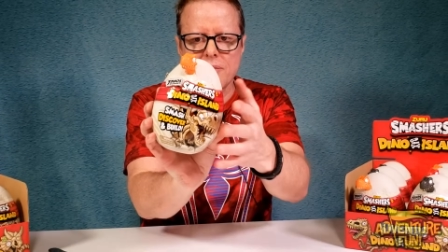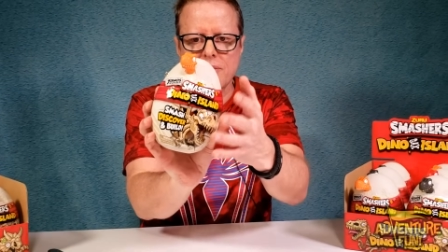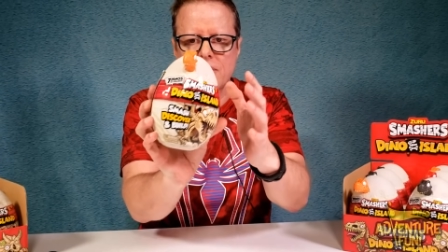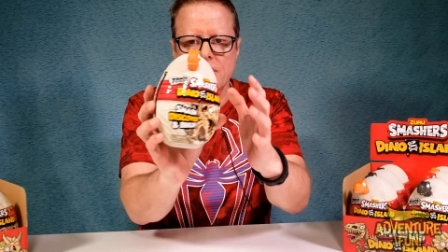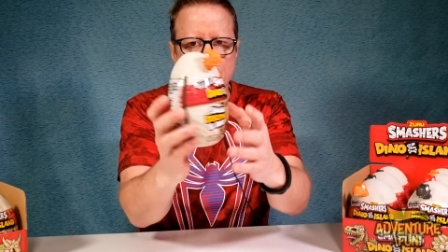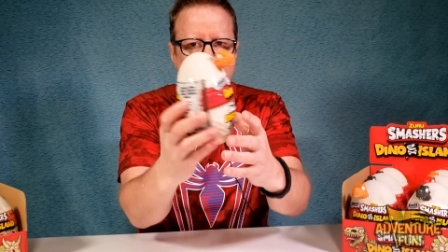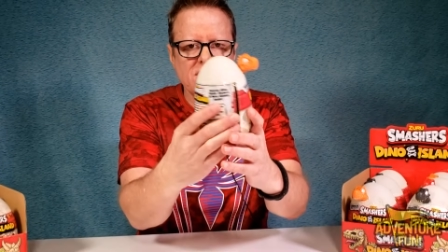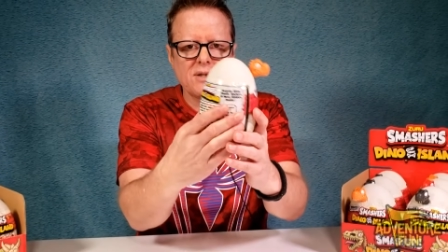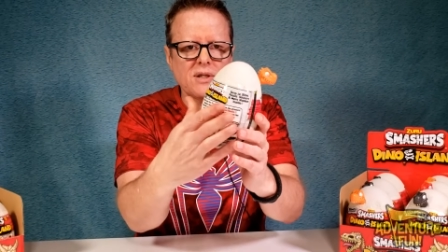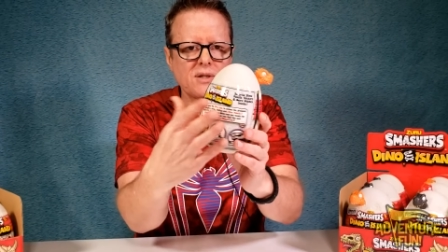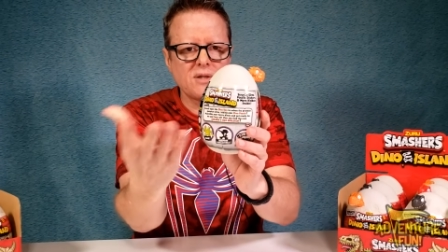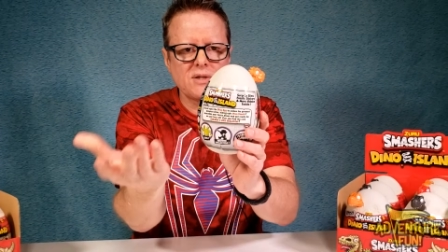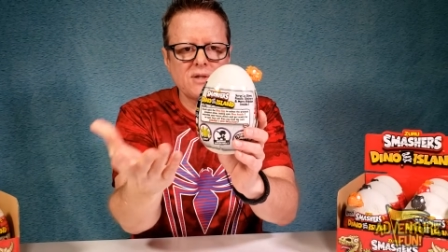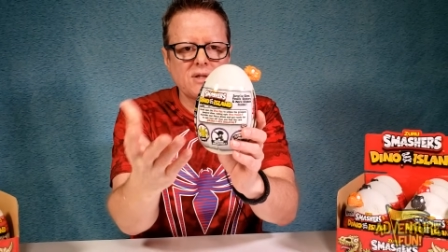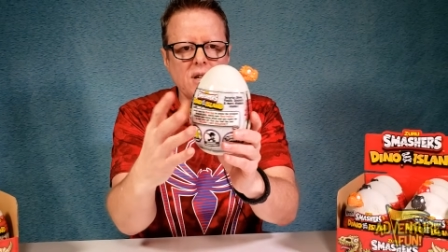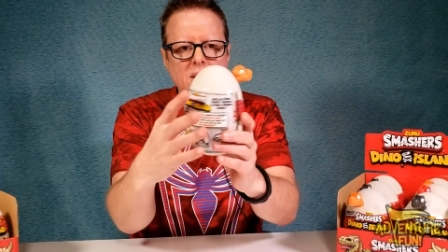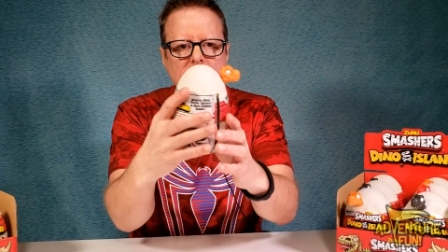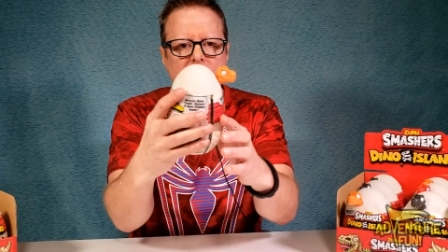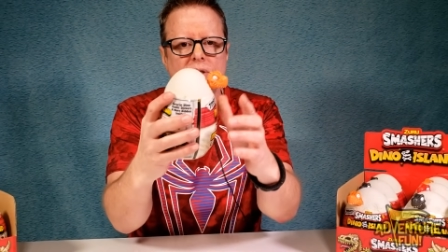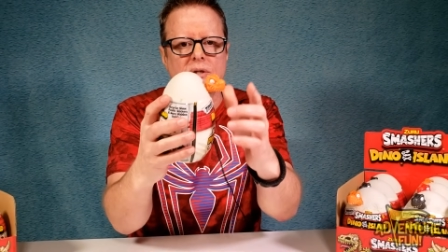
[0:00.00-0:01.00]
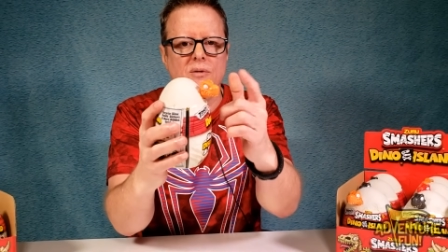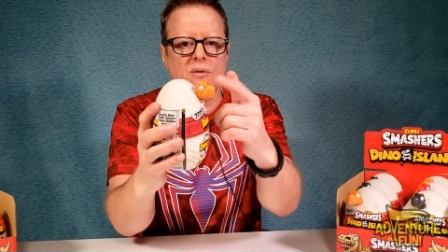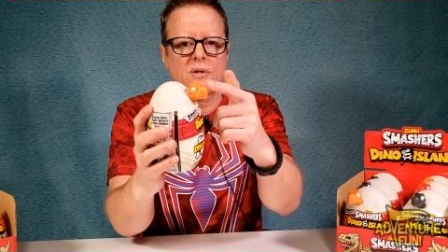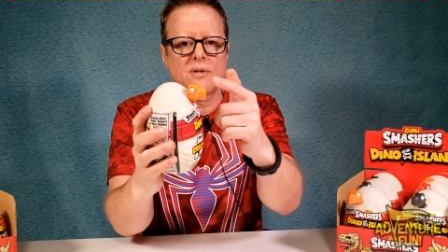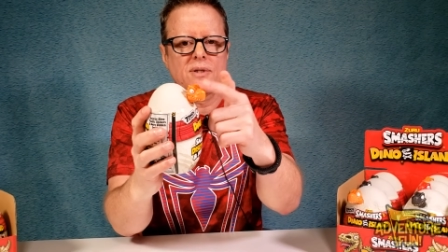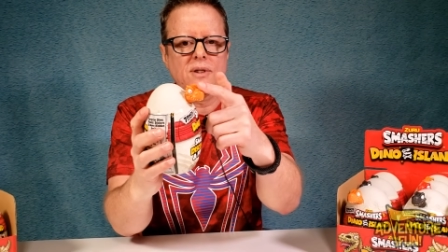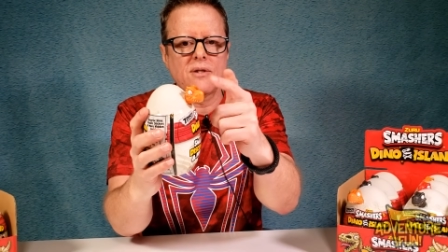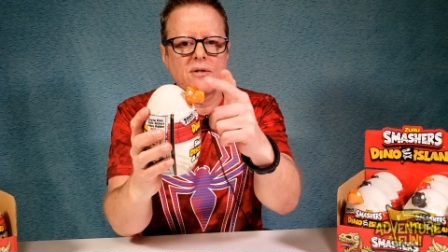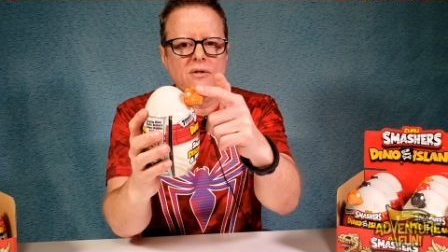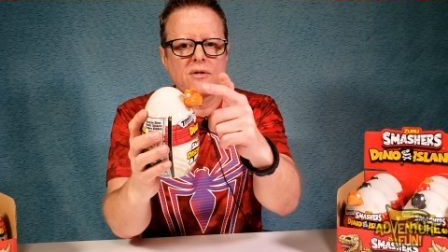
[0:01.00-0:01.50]
thing, it says the same thing. The only
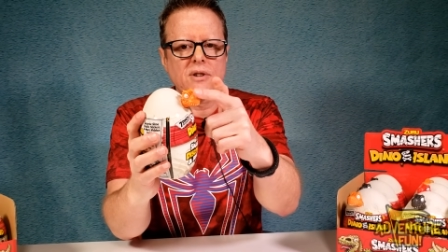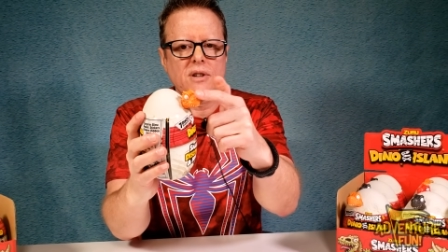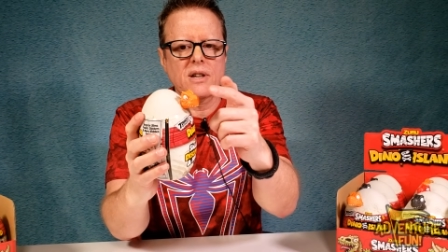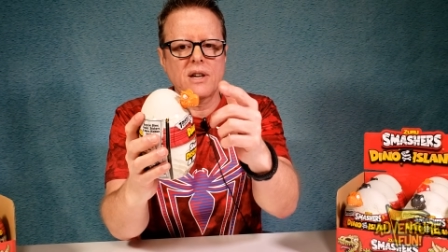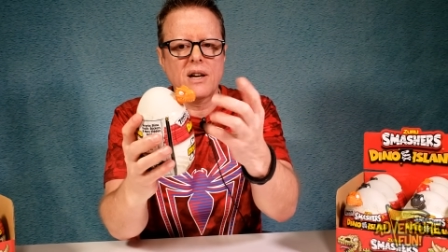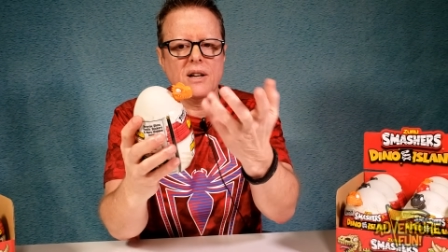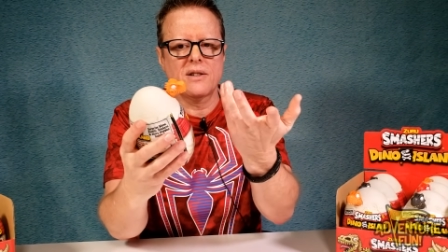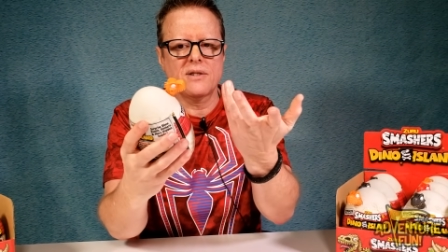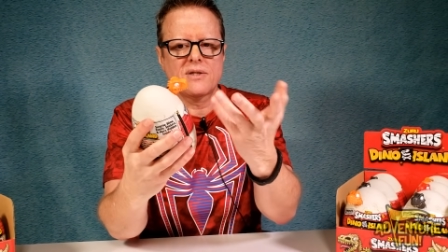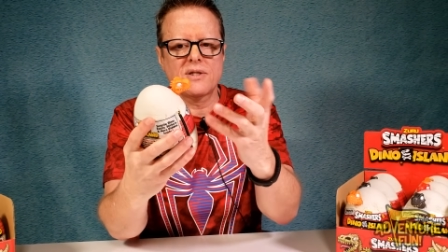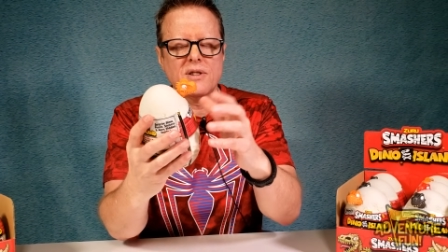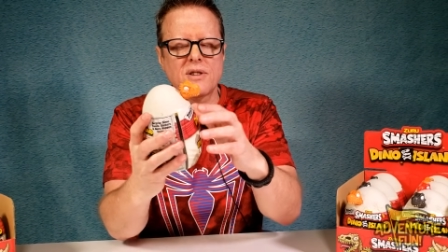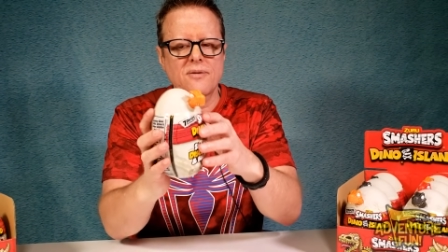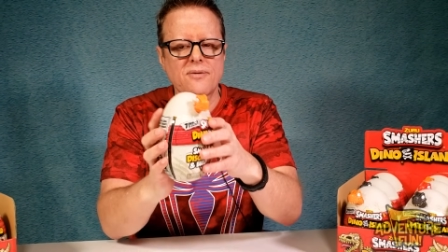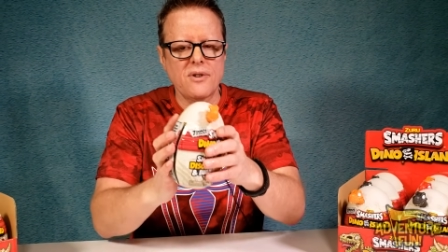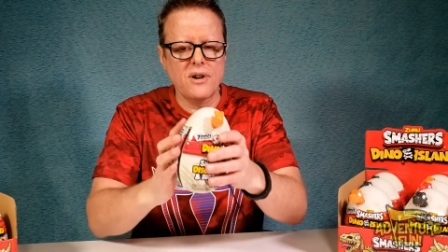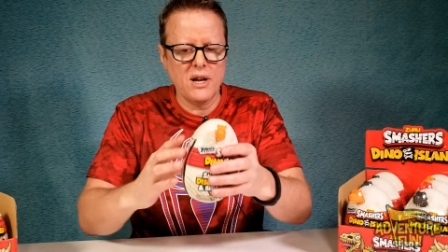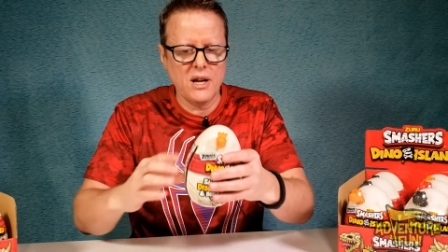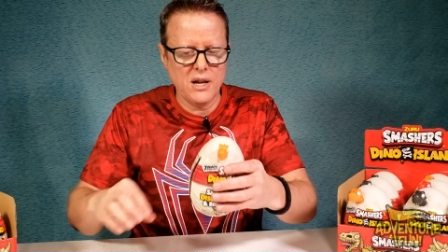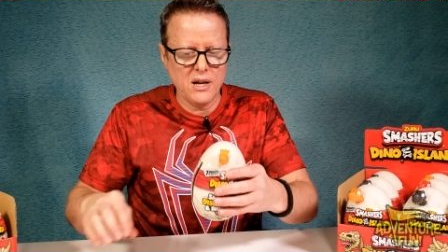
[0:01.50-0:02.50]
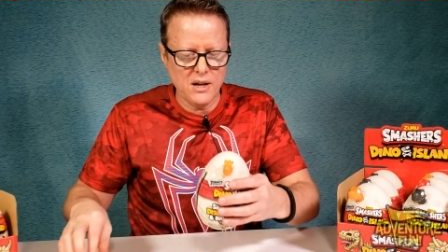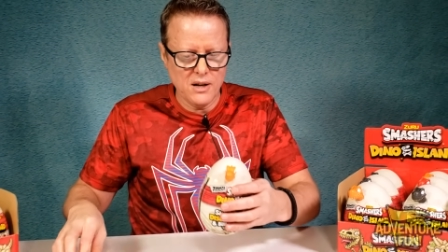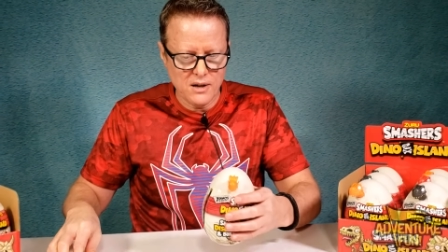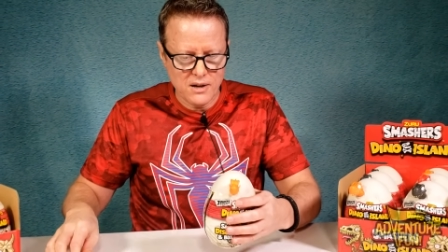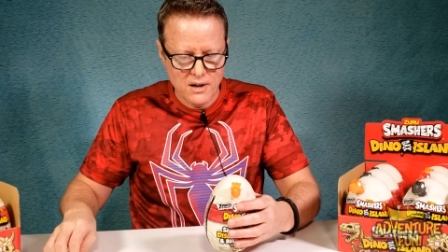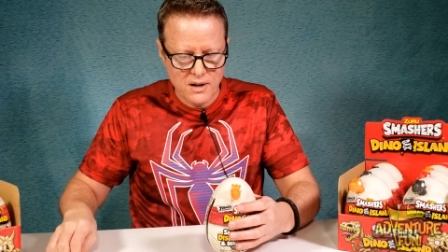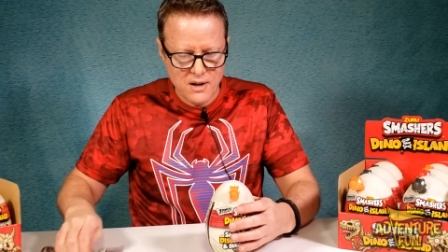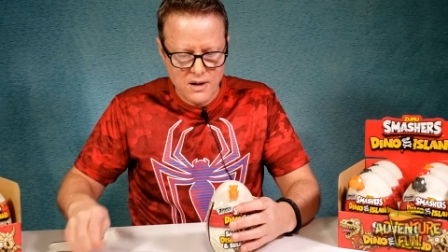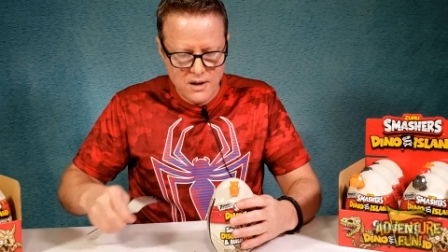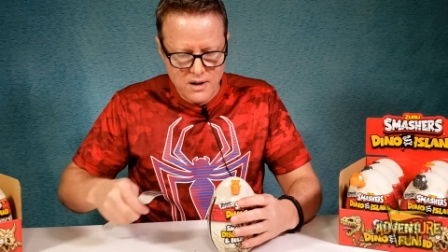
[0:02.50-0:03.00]
thing you're looking at is a different head.
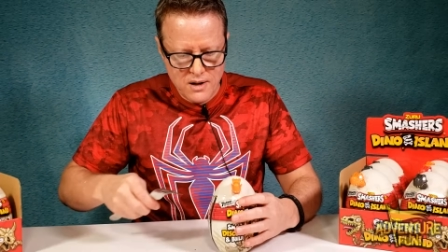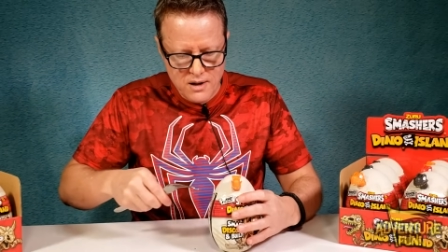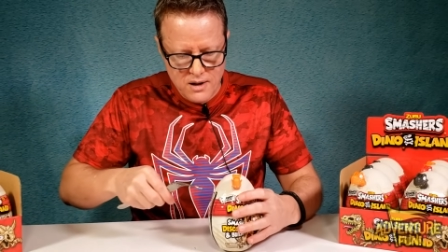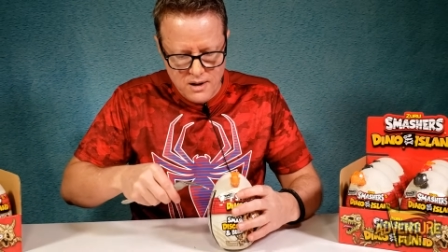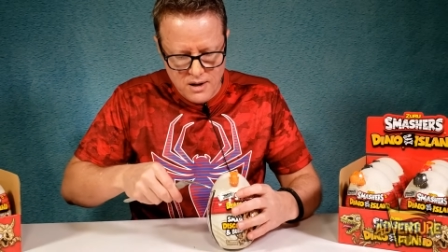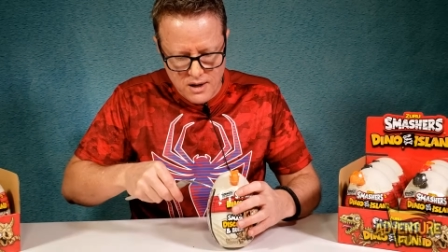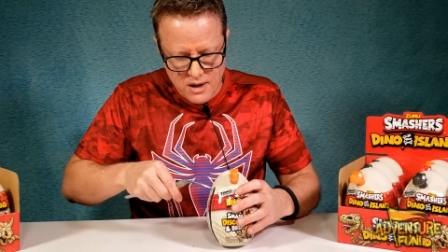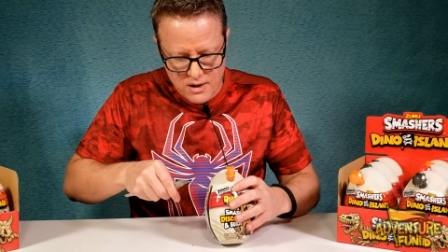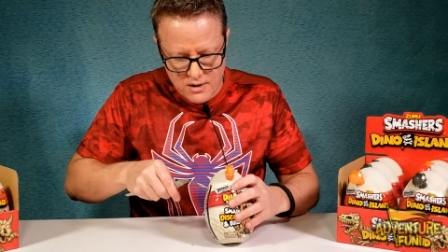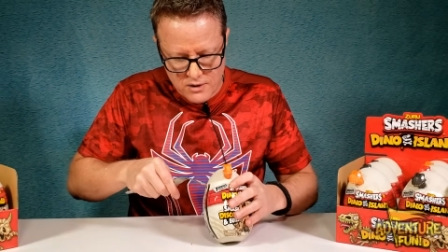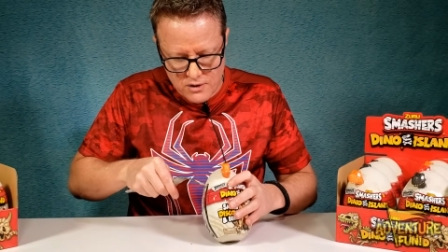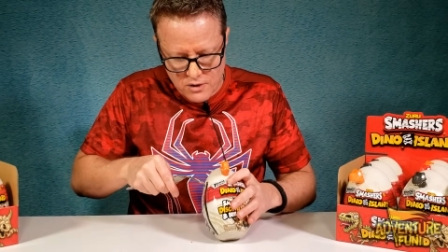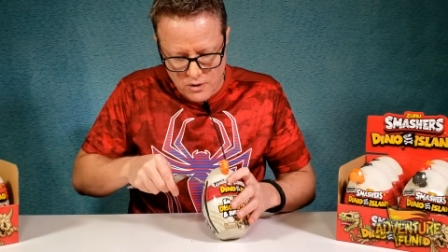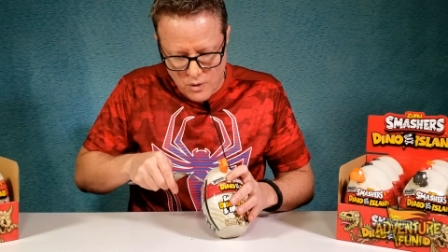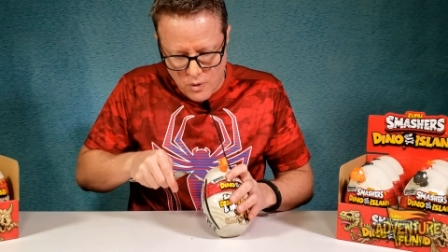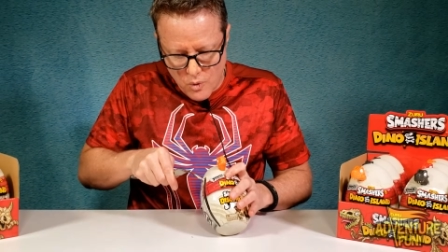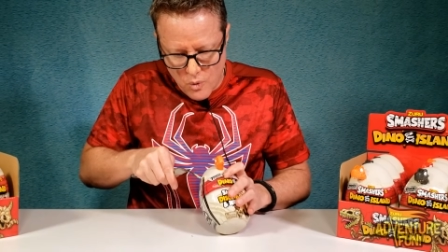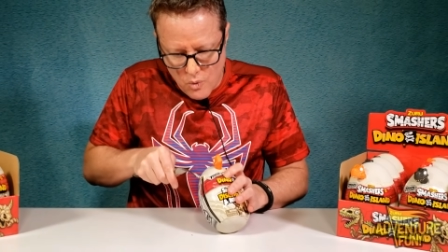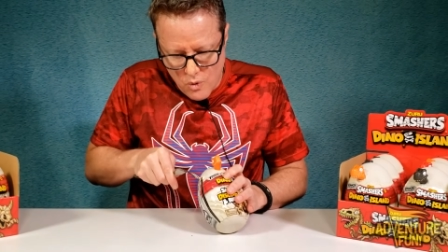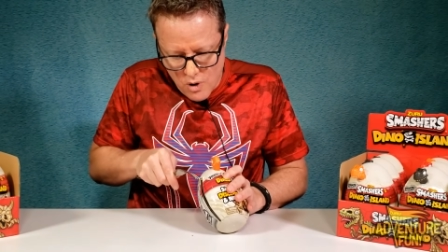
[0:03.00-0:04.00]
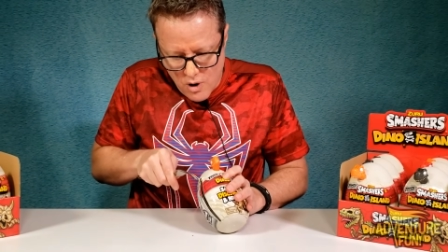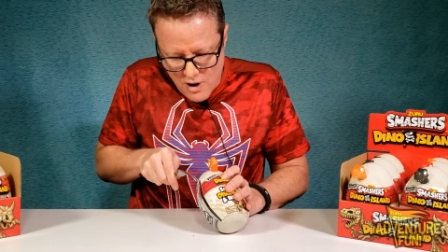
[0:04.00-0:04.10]
And so